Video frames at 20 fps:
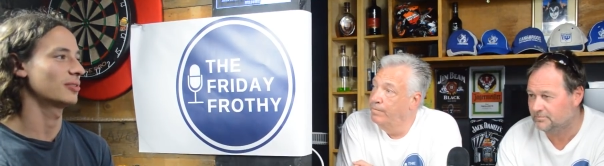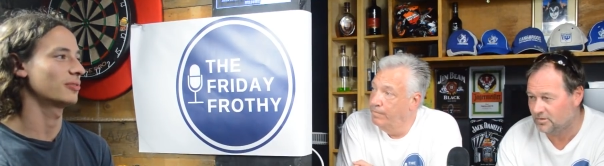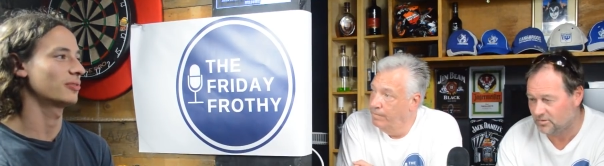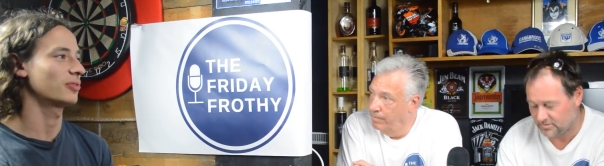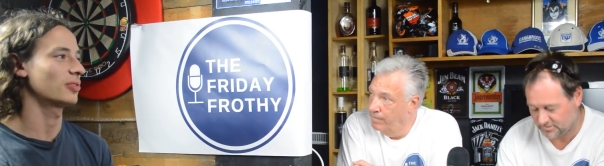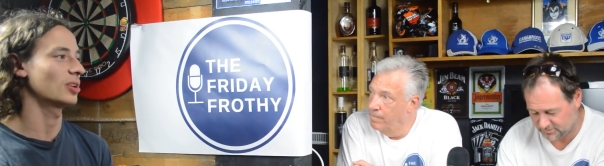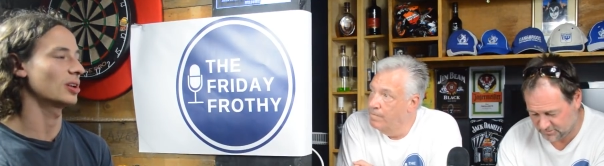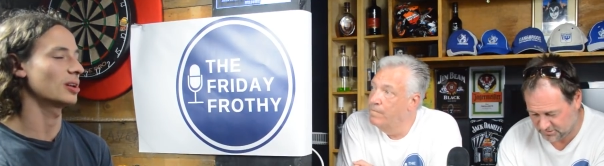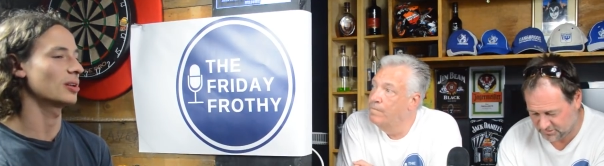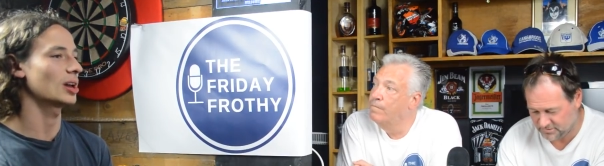
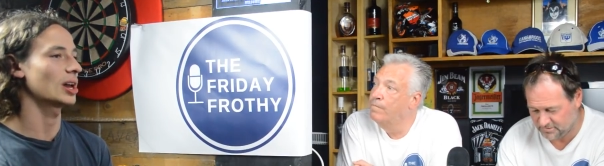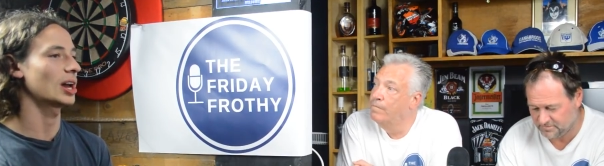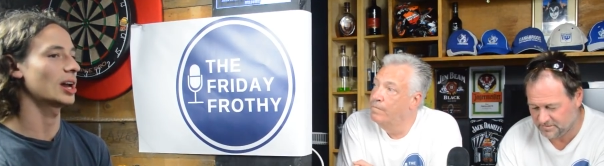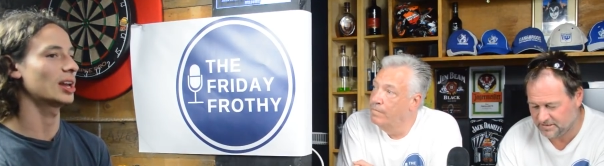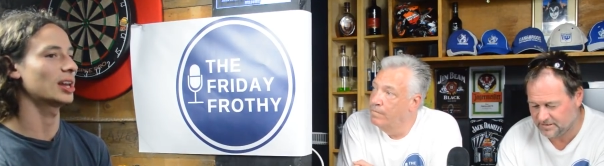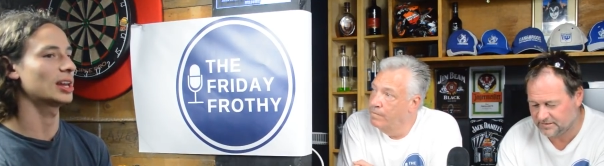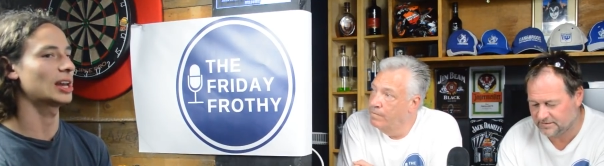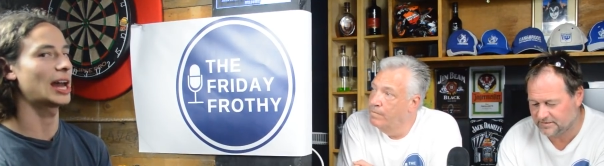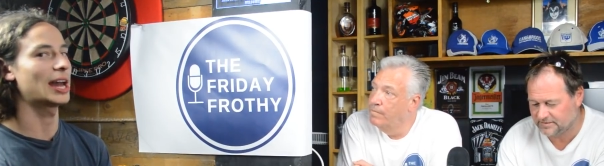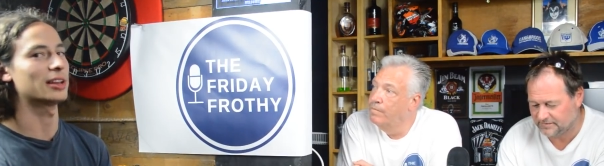Speaker 1: Michael but,
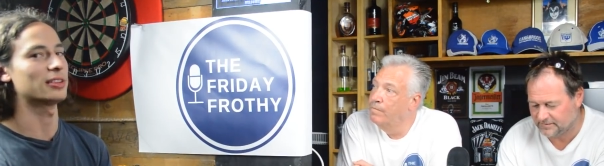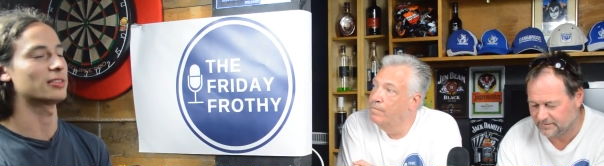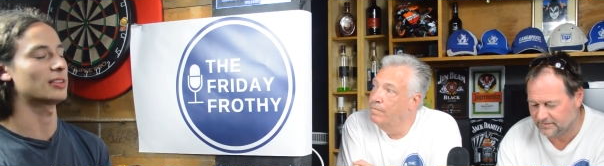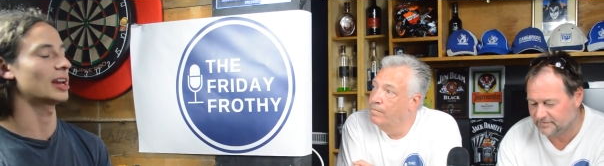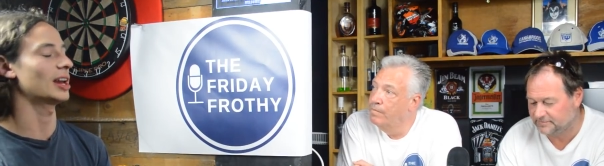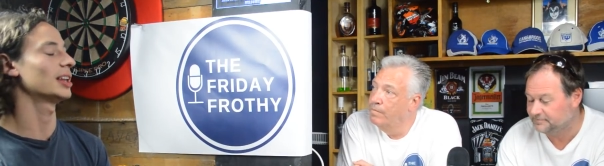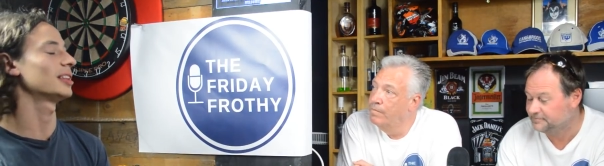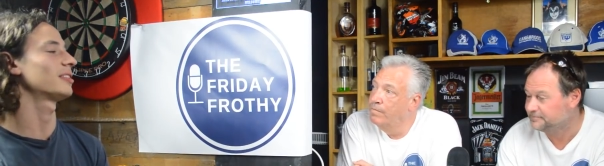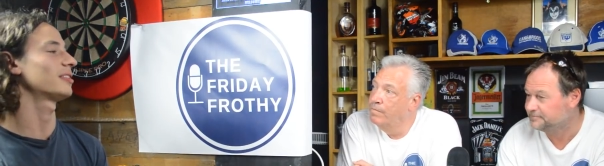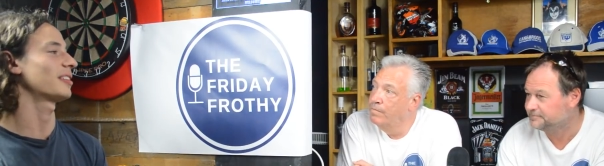Schumacher. And,
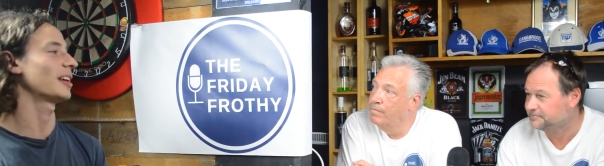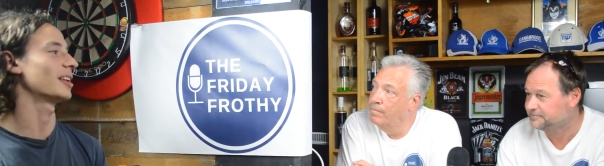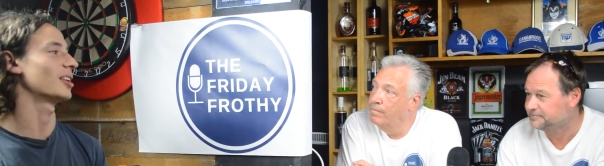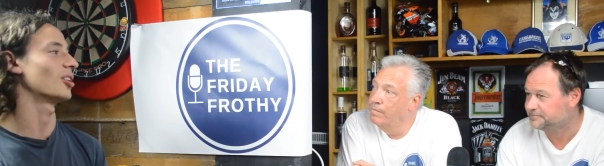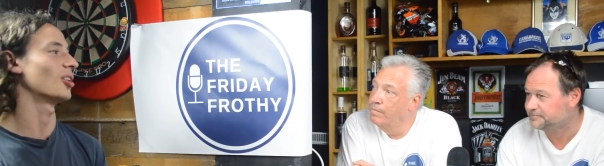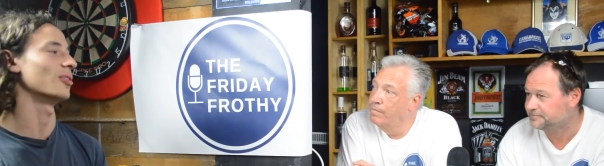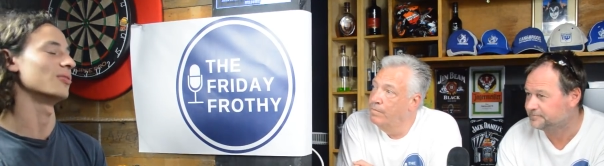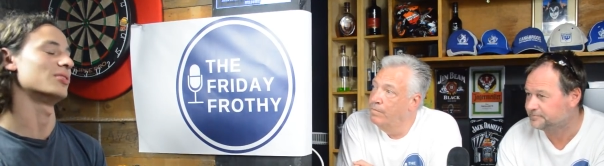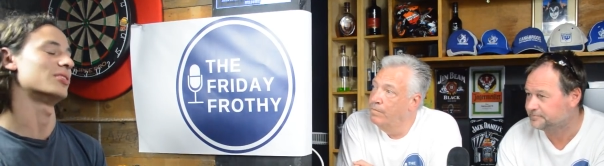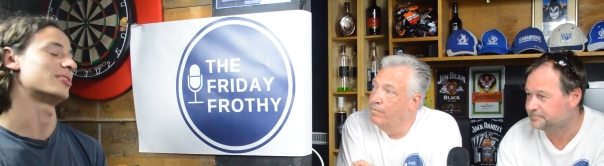yeah. and
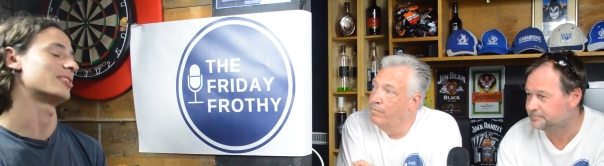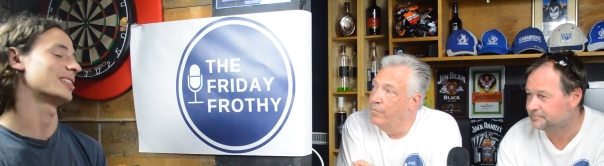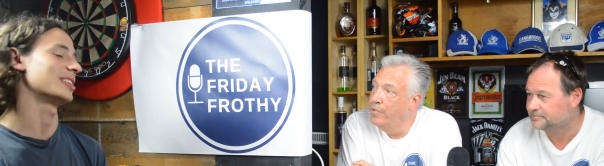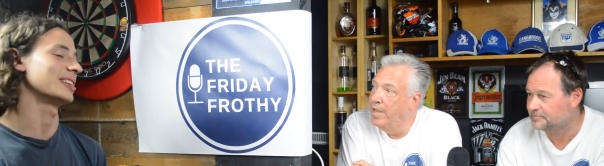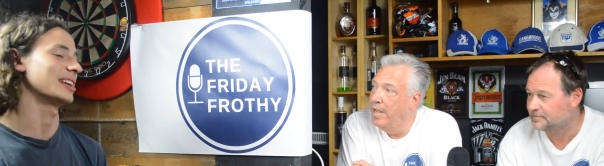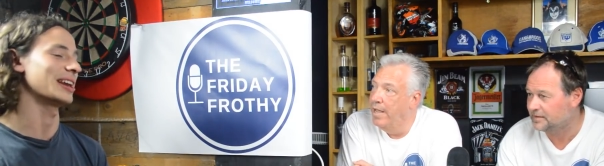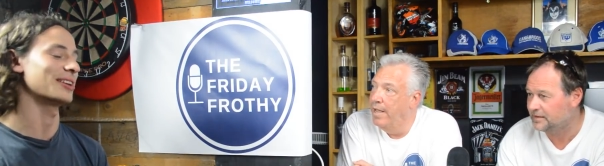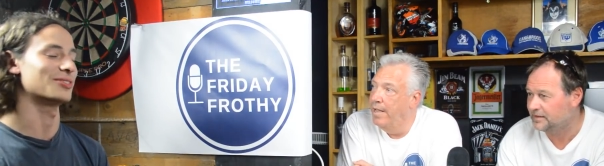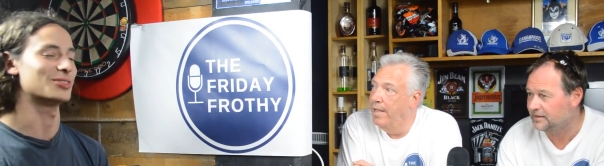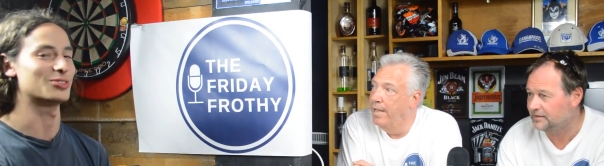Senna,
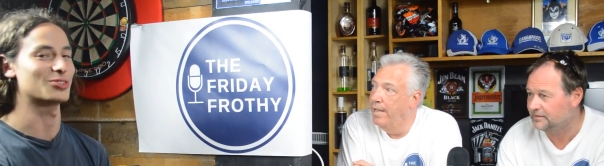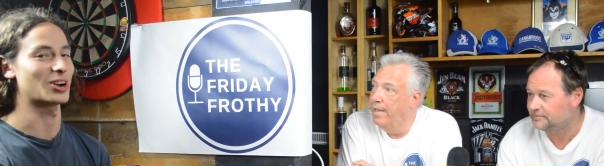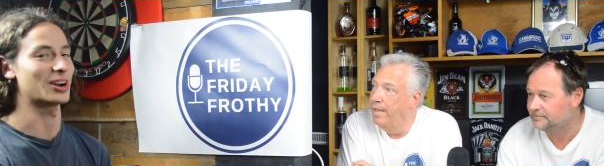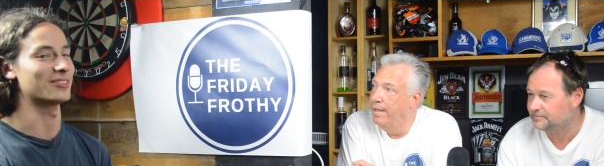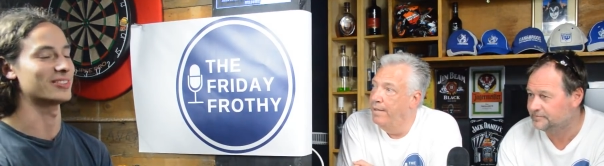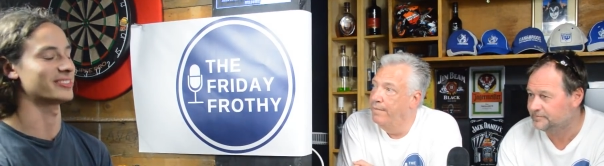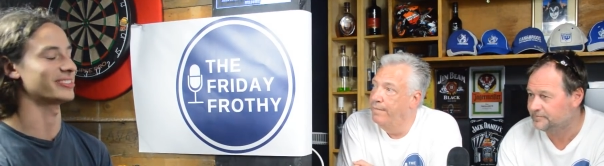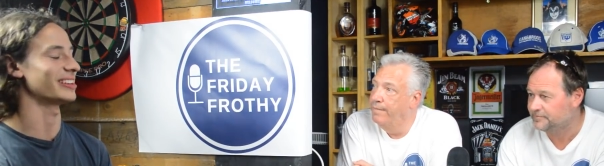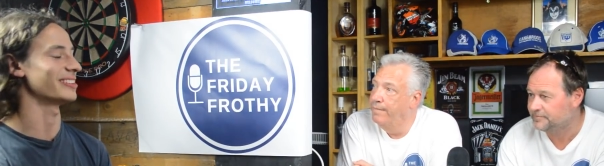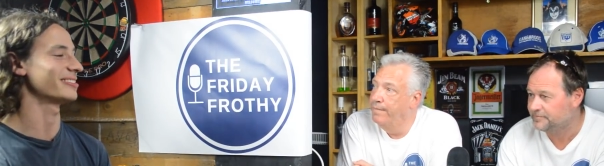obviously. Yeah. Every
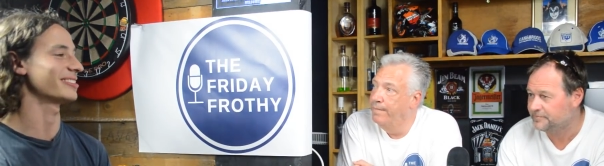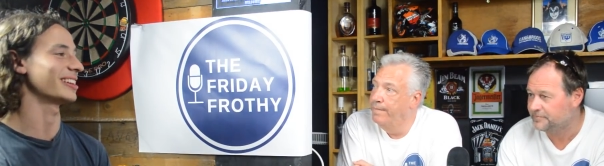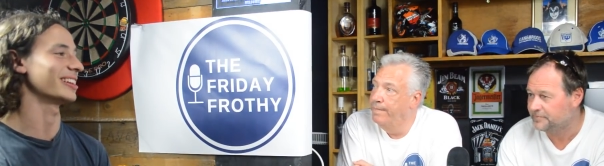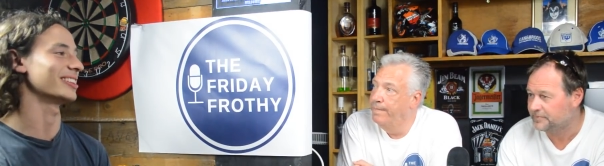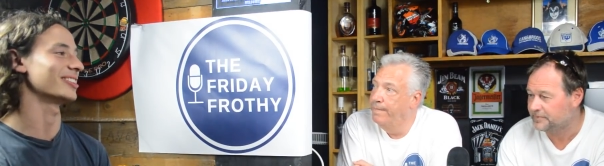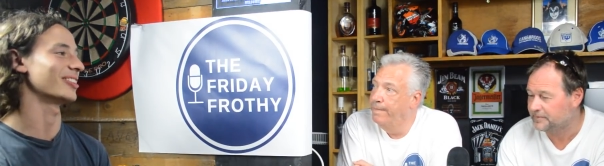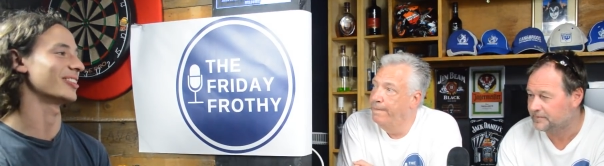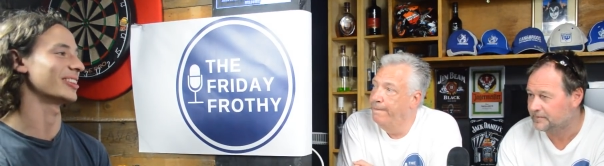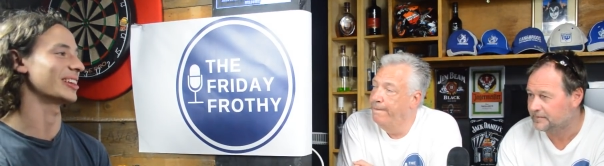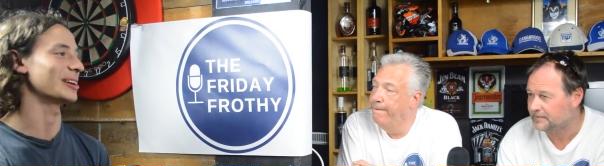driver says
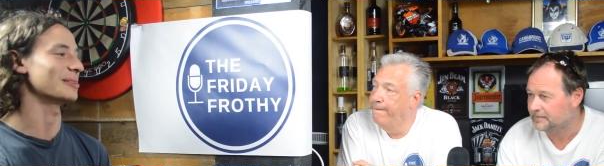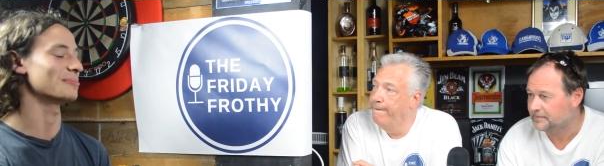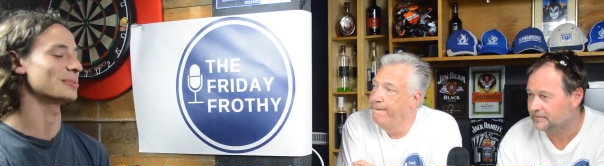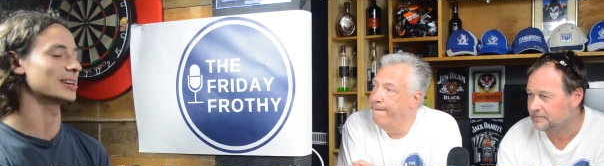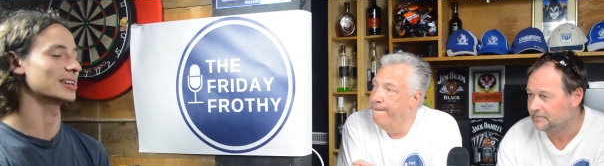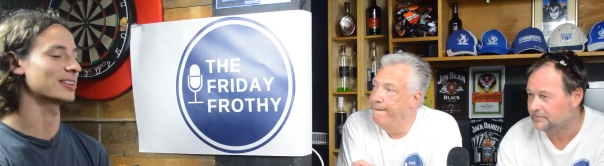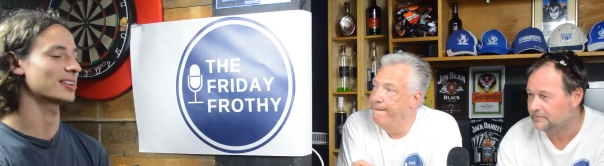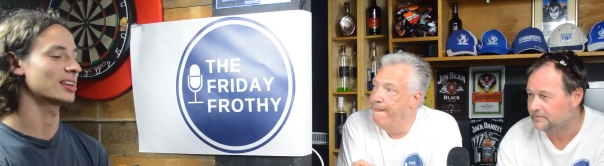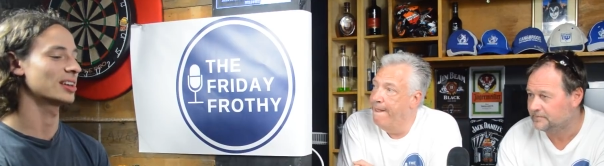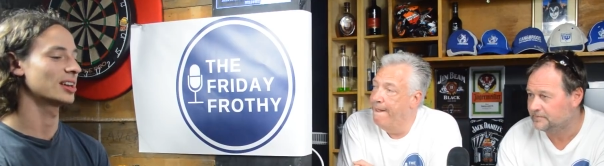Senna, don't they?
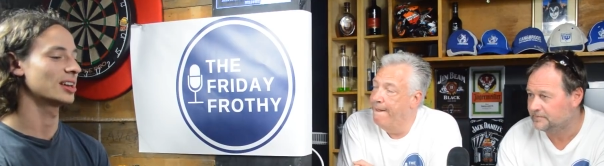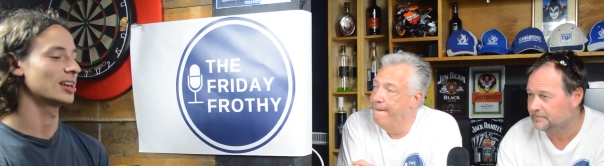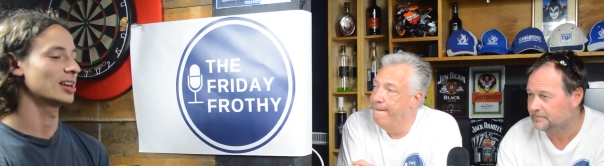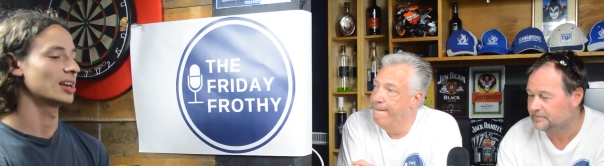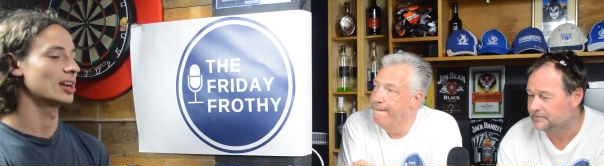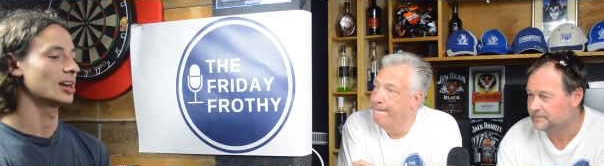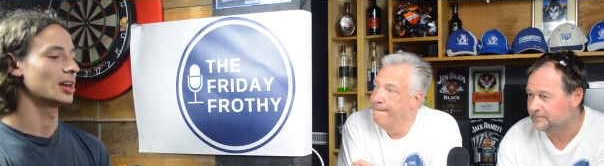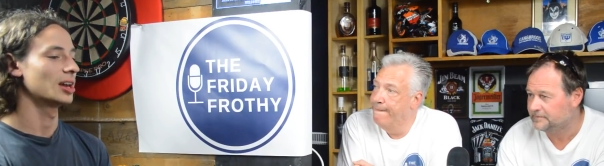But yeah.